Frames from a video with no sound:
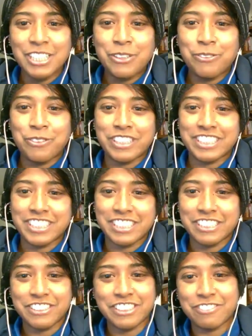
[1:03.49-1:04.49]
When a
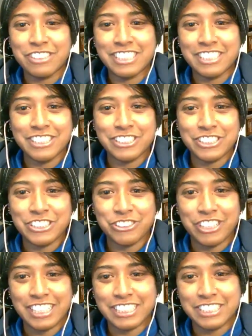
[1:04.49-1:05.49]
security researcher
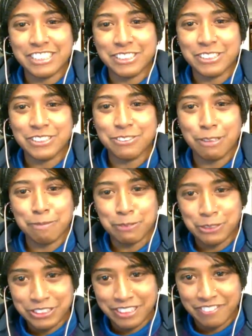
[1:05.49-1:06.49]
tries to
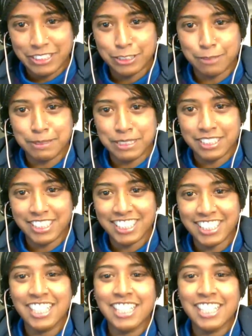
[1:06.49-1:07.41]
report a vulnerability,